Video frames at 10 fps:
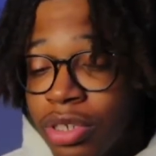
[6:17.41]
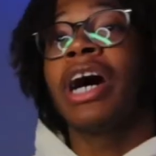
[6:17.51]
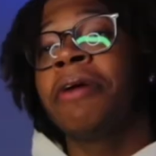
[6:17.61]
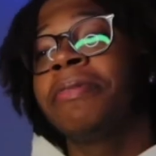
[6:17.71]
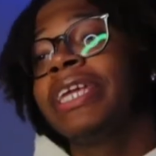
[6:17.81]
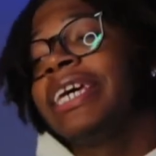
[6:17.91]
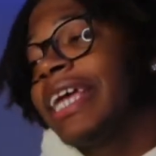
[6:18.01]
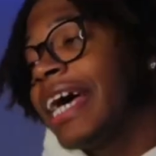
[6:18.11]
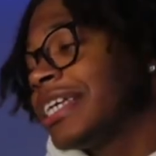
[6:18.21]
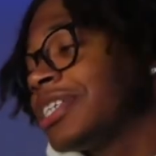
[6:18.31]
I believe
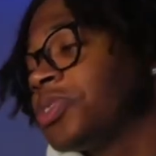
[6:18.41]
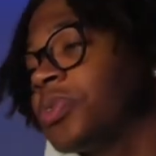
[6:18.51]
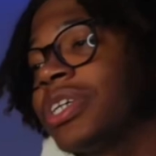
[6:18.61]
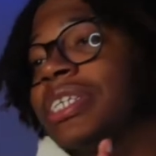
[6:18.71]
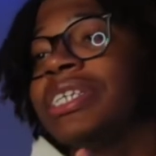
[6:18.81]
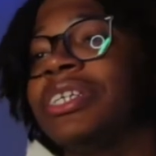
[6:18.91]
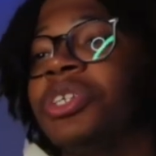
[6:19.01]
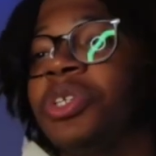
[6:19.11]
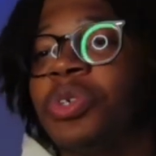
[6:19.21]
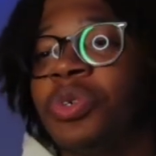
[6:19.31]
that is going to
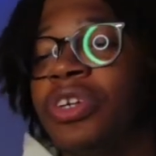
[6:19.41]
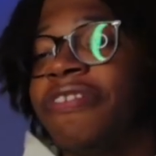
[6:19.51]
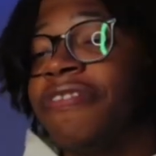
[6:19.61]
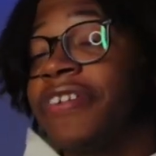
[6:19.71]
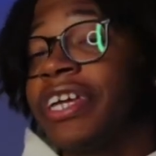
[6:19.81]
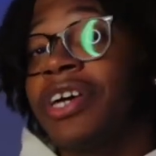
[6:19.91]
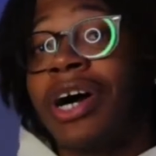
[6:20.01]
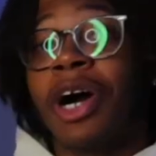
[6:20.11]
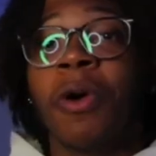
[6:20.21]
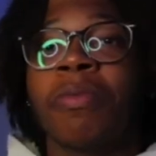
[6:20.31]
do the video.
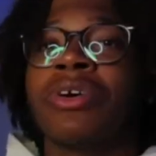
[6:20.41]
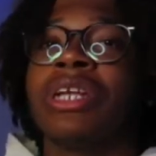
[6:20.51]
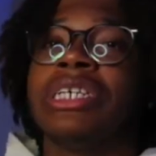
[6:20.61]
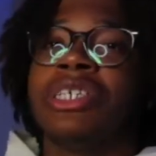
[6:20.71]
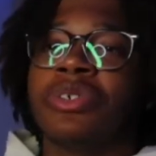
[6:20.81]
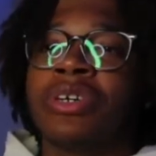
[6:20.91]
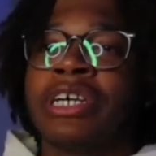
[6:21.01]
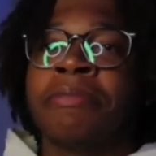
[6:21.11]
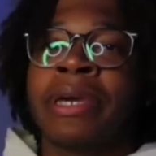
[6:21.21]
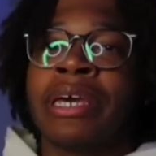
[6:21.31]
I hope y'all enjoyed
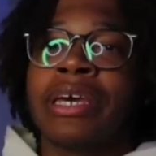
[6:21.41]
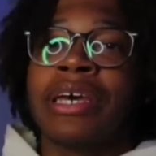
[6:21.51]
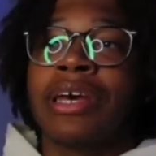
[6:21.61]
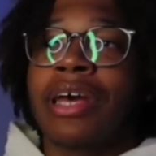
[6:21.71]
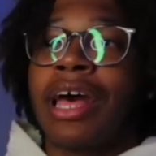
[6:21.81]
it, man.